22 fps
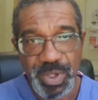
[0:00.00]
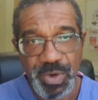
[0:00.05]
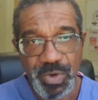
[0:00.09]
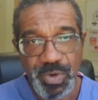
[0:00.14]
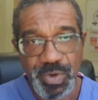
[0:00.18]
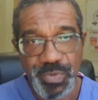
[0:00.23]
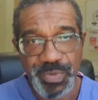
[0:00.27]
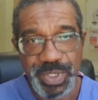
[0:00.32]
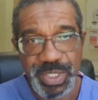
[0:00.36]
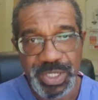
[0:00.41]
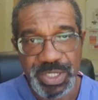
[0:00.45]

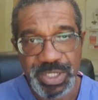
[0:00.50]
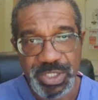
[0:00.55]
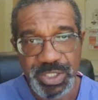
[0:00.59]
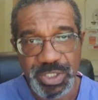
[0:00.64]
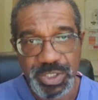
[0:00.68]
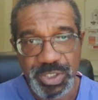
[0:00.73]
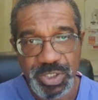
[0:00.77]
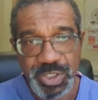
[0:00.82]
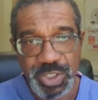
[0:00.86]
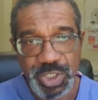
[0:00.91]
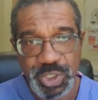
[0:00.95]
would be
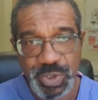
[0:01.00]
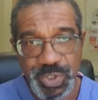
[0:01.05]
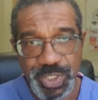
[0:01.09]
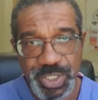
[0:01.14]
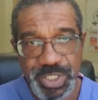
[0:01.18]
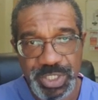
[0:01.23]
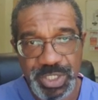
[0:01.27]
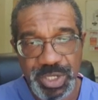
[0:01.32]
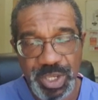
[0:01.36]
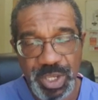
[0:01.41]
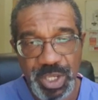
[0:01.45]

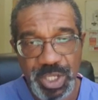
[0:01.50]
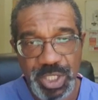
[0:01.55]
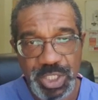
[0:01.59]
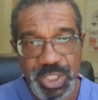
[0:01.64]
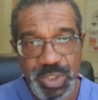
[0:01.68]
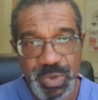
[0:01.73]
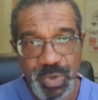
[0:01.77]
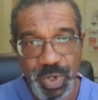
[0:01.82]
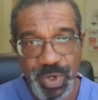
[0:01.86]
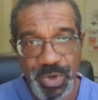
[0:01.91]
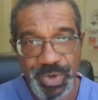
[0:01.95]
chewing,
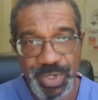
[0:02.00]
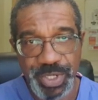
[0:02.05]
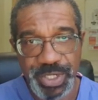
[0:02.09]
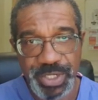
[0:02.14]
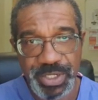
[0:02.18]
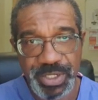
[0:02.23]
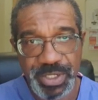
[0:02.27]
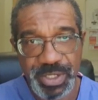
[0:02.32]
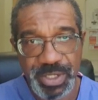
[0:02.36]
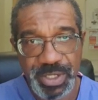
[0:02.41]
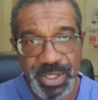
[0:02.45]

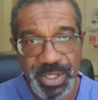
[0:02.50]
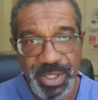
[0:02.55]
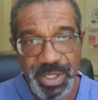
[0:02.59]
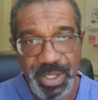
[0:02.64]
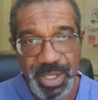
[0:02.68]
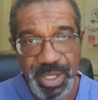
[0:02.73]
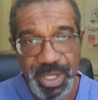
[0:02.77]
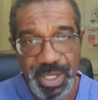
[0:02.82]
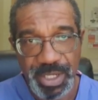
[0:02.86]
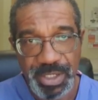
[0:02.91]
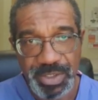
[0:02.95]
swallowing,
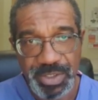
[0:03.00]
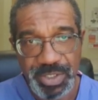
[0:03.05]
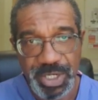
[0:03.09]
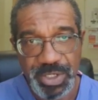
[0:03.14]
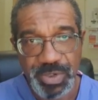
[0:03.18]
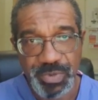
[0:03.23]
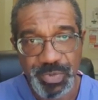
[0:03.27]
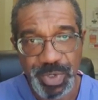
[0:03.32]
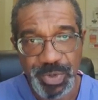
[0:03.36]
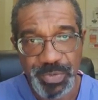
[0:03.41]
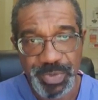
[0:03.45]
and trying
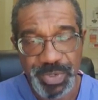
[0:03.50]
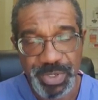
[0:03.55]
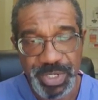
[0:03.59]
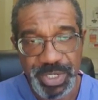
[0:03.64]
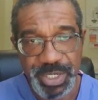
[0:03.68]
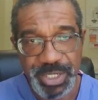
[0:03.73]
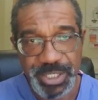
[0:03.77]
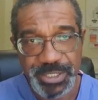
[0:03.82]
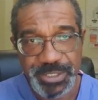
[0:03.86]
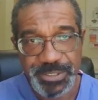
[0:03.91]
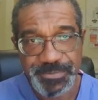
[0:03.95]
to pop your
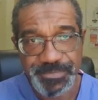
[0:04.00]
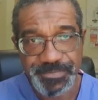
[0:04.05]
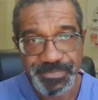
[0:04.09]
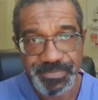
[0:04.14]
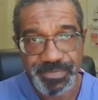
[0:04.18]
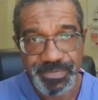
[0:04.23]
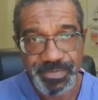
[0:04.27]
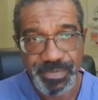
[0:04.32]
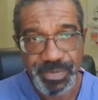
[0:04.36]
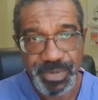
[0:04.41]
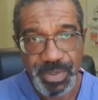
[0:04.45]
ears.
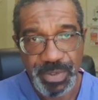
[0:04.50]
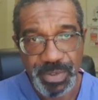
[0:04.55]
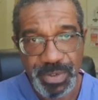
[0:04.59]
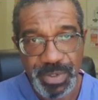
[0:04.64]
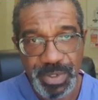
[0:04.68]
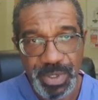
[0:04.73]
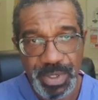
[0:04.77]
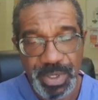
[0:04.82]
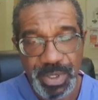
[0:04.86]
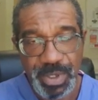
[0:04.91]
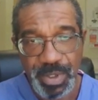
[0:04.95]

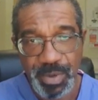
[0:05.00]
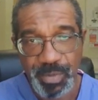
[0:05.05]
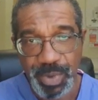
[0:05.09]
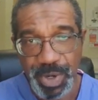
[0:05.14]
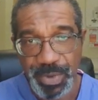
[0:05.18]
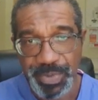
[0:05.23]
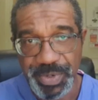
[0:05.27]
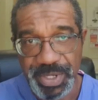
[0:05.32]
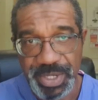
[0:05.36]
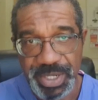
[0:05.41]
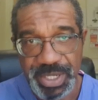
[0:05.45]

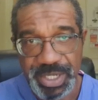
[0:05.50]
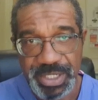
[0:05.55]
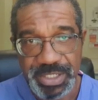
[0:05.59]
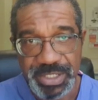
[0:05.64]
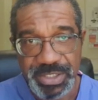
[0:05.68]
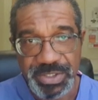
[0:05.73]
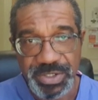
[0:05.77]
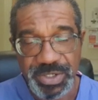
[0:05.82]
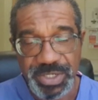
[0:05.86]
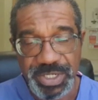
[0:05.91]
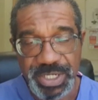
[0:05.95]
Popping your ears
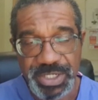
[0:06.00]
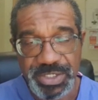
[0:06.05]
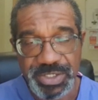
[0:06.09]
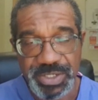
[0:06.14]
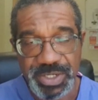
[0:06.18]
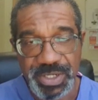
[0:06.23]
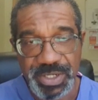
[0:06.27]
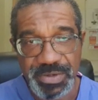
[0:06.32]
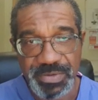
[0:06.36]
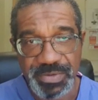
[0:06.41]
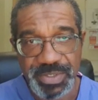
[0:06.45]
is not
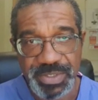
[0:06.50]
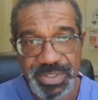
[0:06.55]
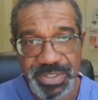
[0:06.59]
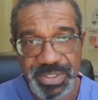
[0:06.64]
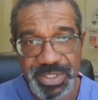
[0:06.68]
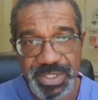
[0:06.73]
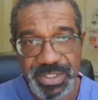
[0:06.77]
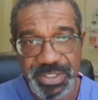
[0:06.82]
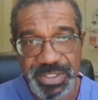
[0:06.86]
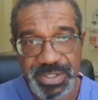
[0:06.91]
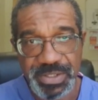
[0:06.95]
necessarily a
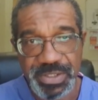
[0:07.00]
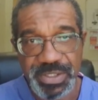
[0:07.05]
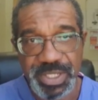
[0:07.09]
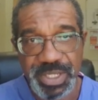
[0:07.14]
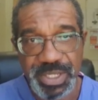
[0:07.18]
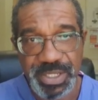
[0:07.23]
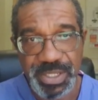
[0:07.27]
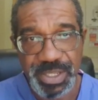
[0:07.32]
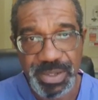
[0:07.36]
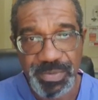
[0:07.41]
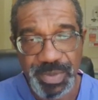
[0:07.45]
sinister
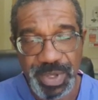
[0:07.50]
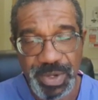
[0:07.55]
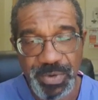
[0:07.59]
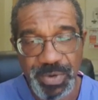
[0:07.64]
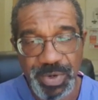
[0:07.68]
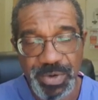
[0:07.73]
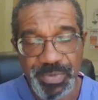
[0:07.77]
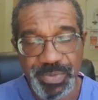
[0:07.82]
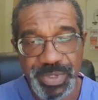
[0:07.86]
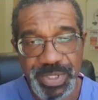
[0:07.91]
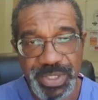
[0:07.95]
thing. It may
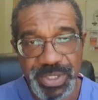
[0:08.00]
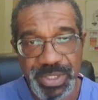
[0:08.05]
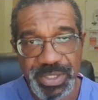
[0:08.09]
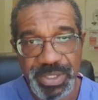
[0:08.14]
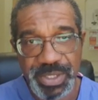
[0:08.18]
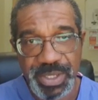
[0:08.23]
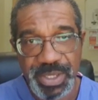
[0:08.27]
well be